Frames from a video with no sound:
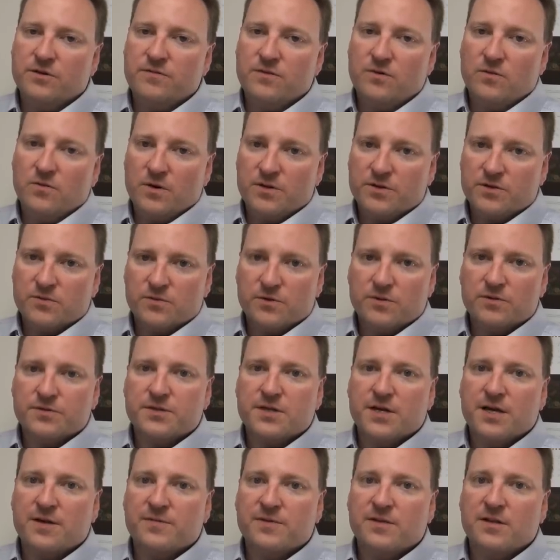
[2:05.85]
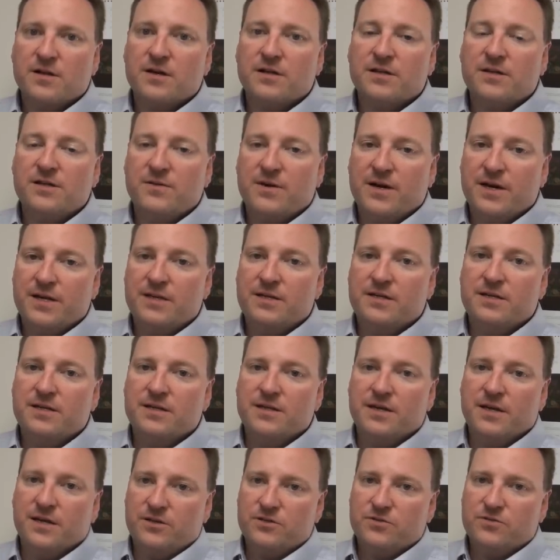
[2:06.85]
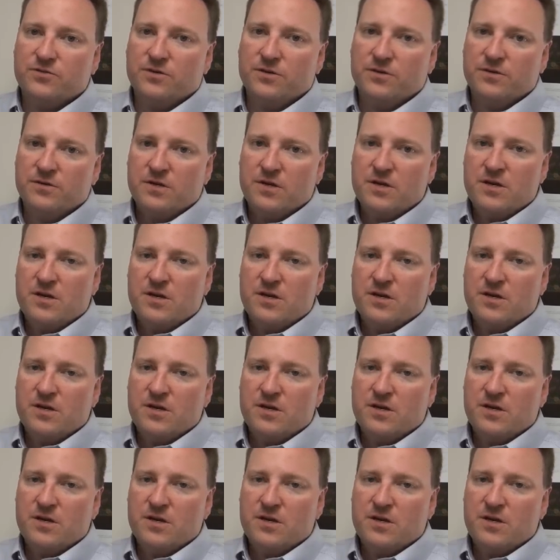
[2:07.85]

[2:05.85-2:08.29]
If you want the real-time clock, you add it in extra.